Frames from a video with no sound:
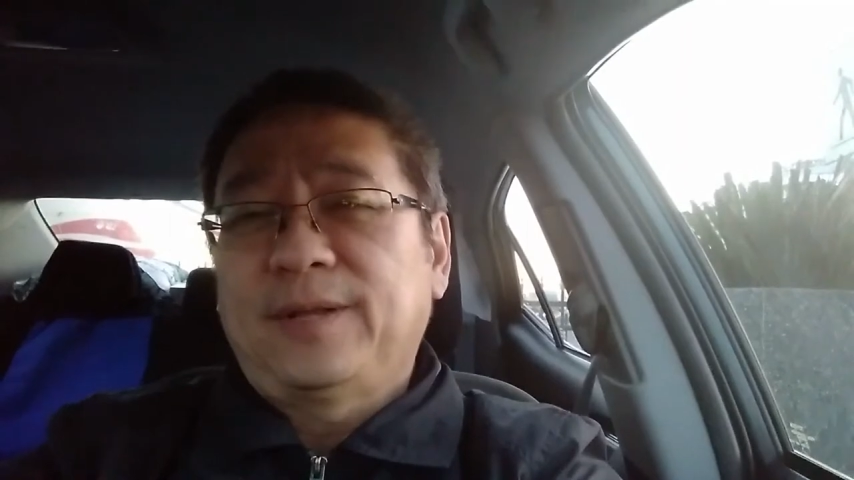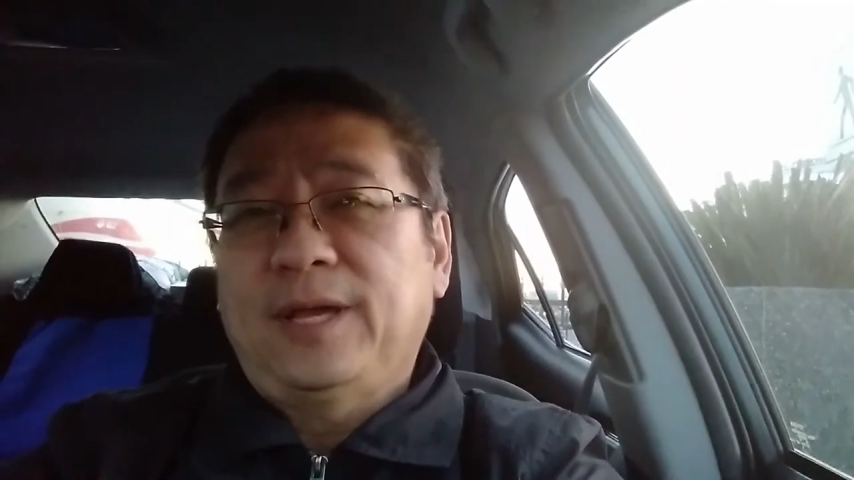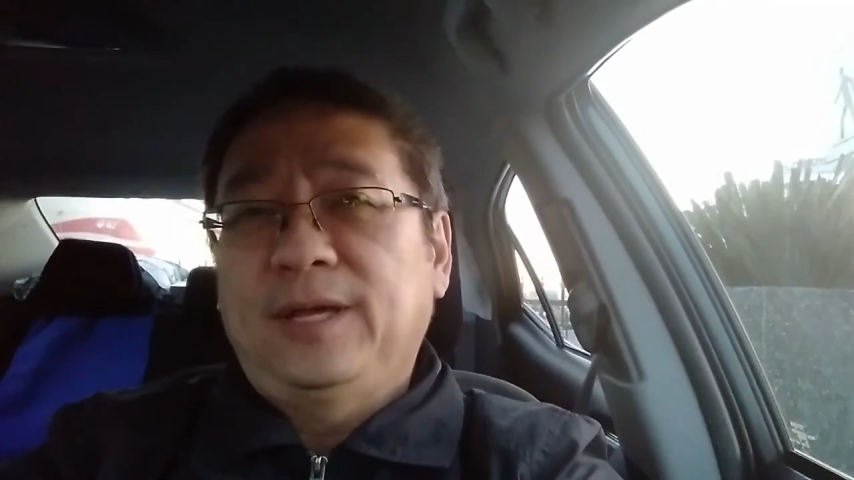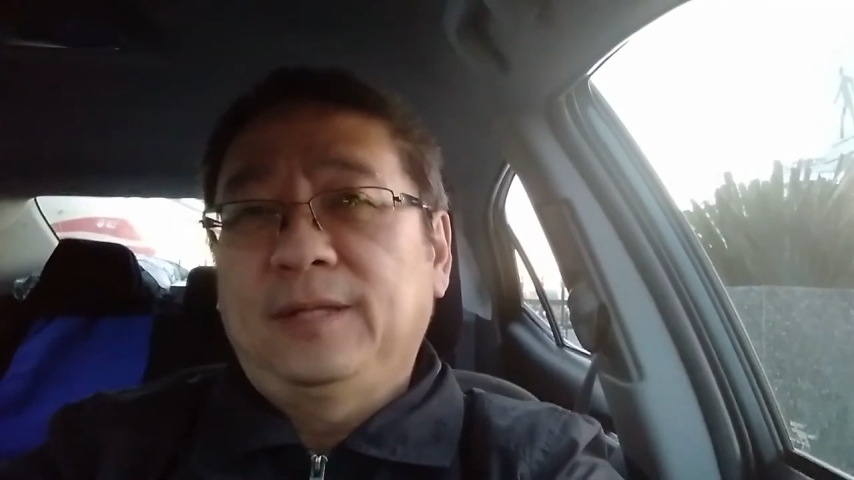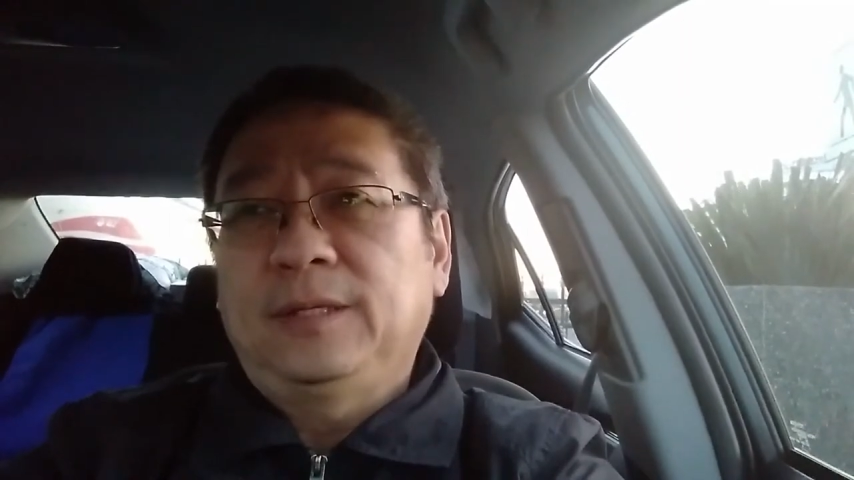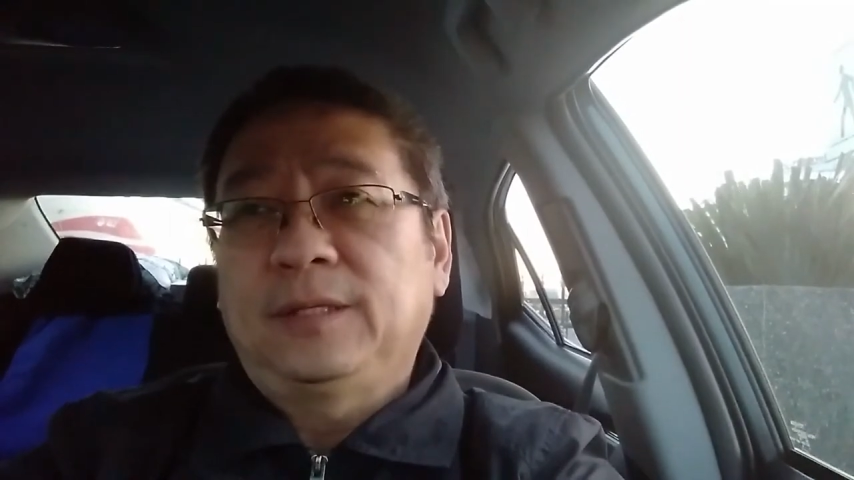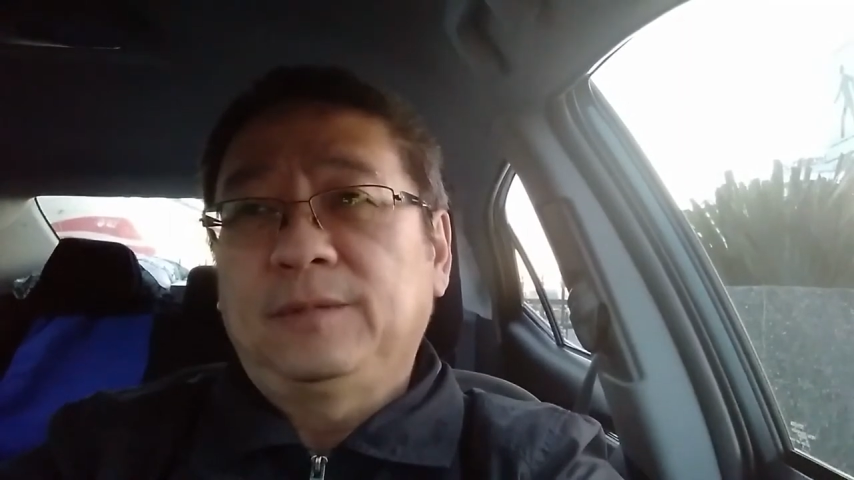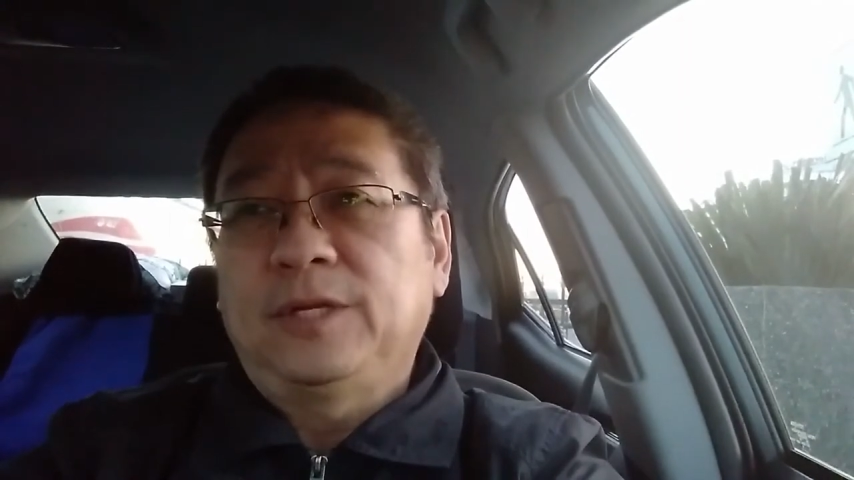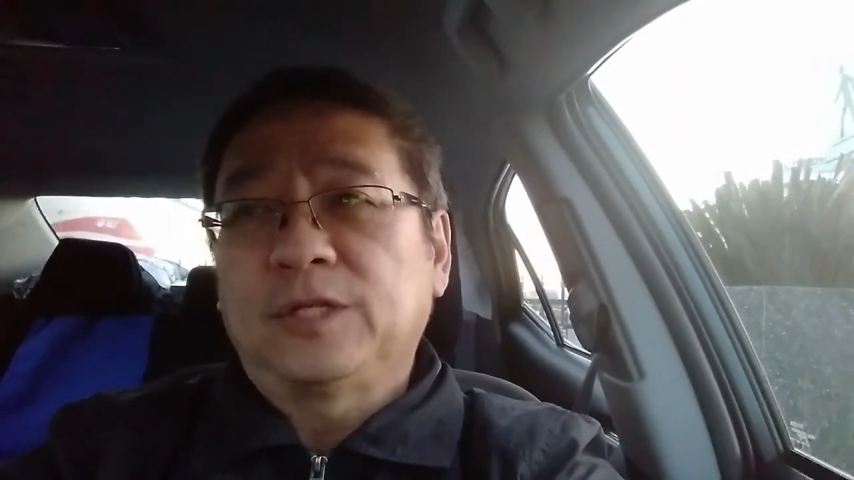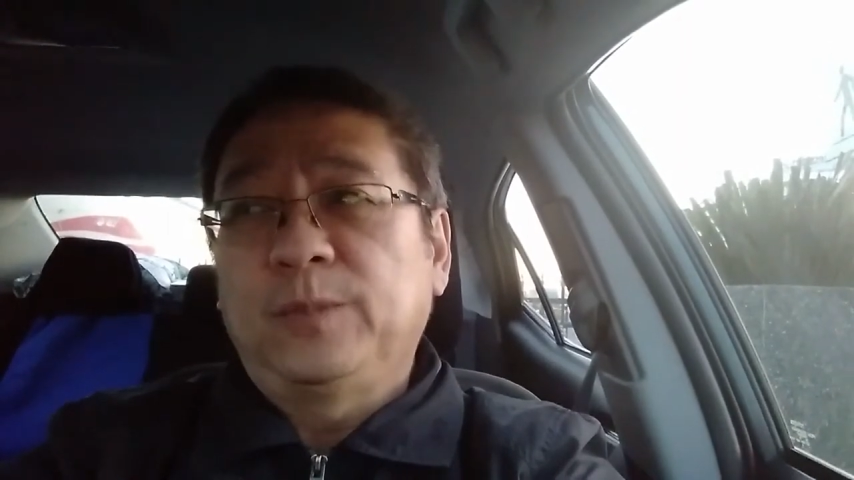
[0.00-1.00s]
and it,
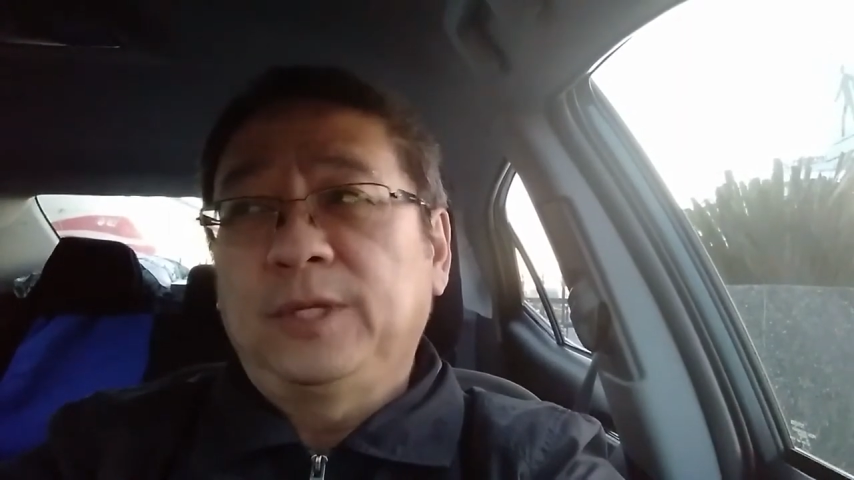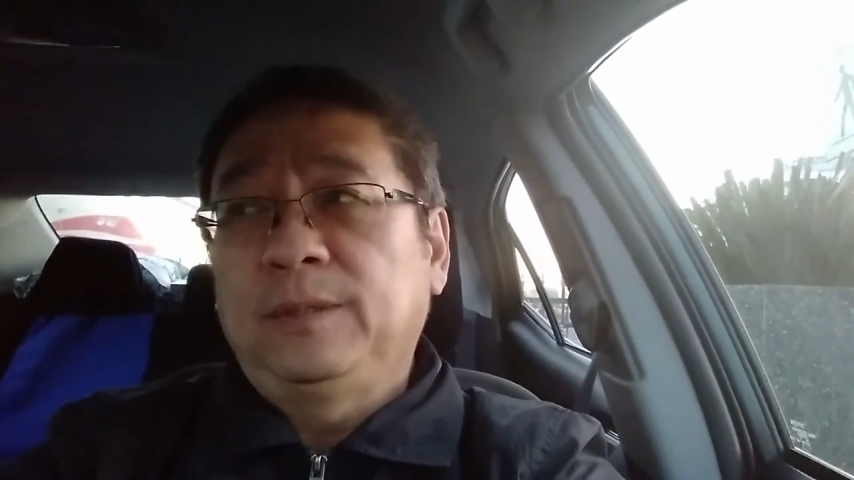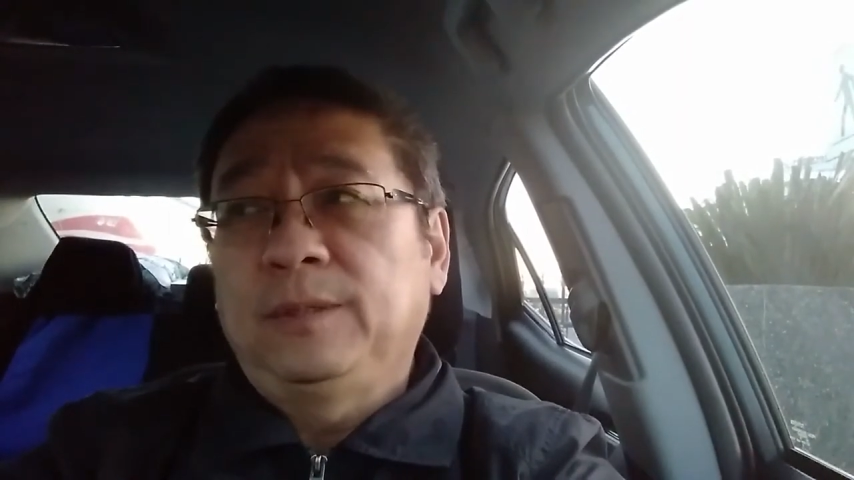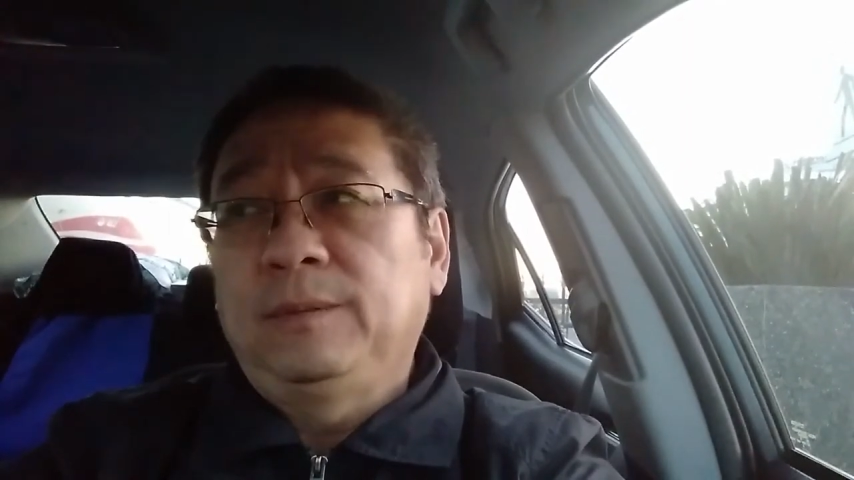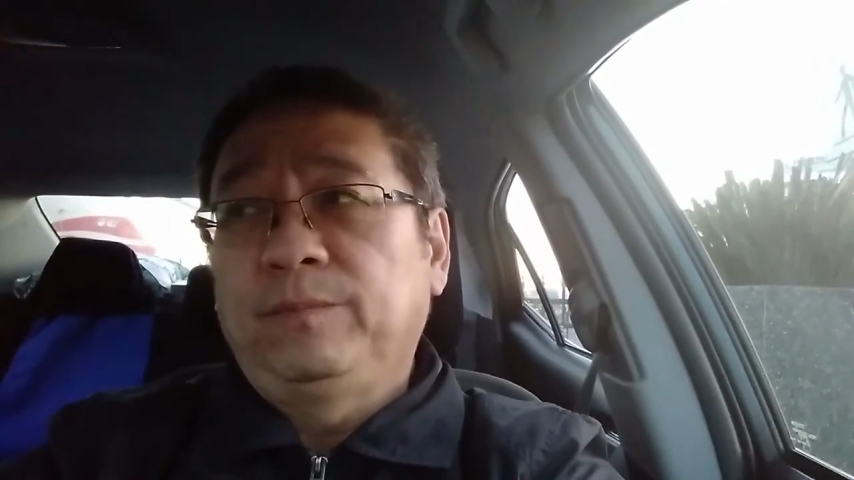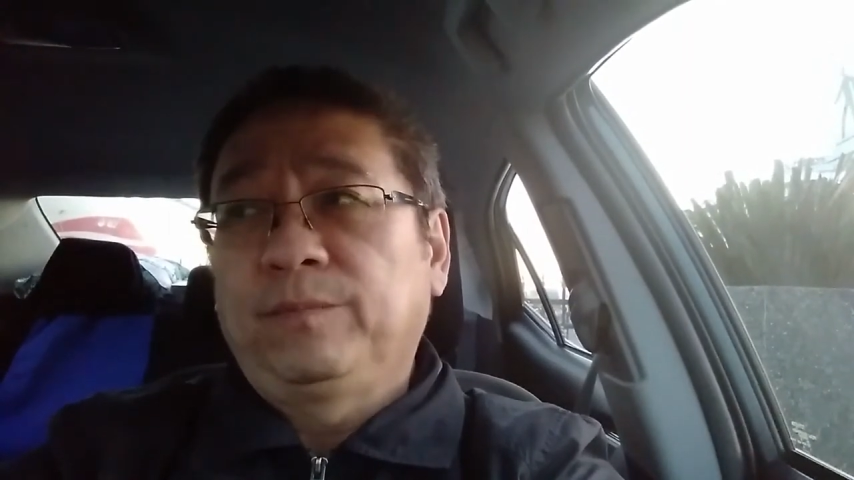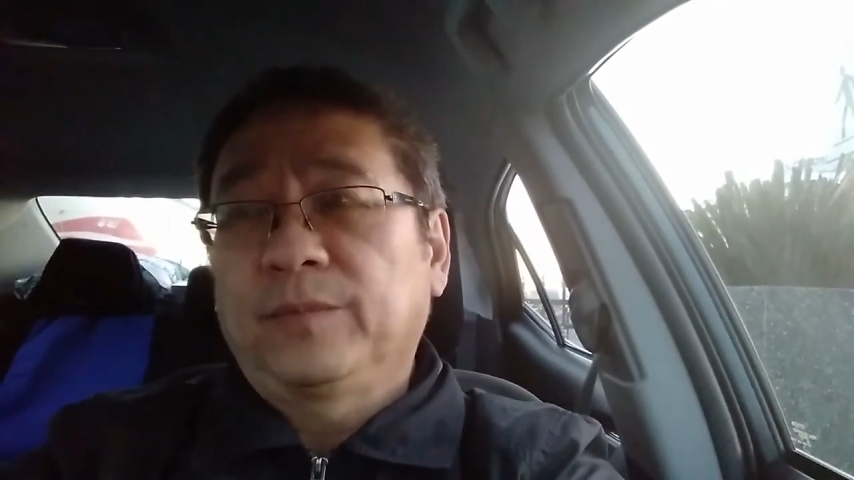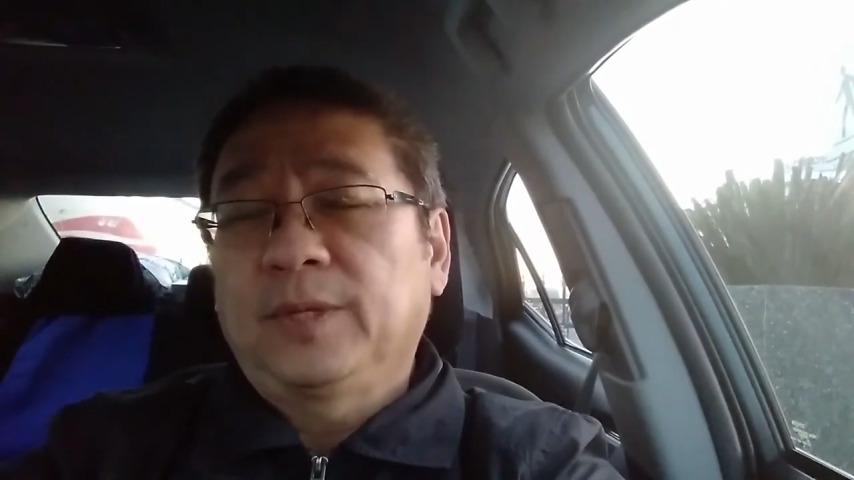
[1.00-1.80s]
it's been